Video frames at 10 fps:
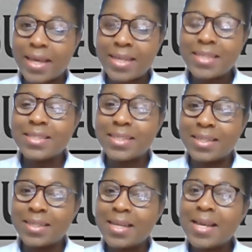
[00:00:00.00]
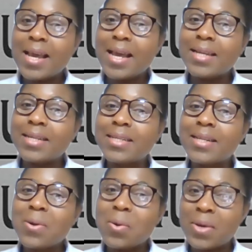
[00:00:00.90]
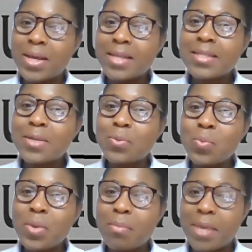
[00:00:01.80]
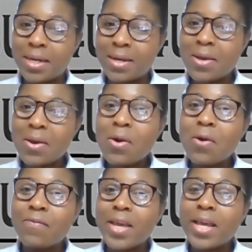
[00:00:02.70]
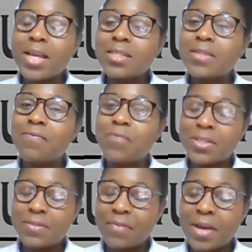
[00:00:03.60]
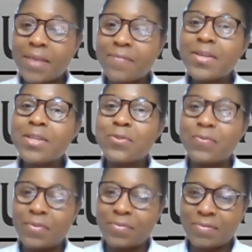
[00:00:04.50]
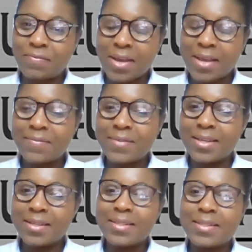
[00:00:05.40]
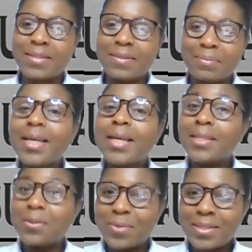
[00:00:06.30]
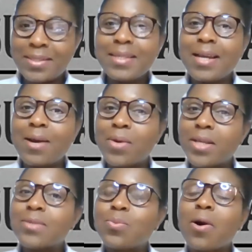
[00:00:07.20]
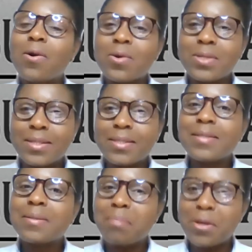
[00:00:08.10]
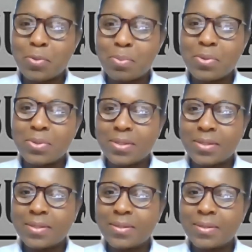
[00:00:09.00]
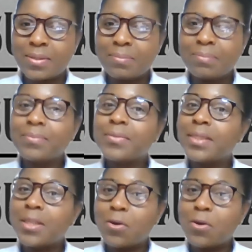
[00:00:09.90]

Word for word: aging and occurs in women of age 45 to 55 years. The question now is what causes menopause? The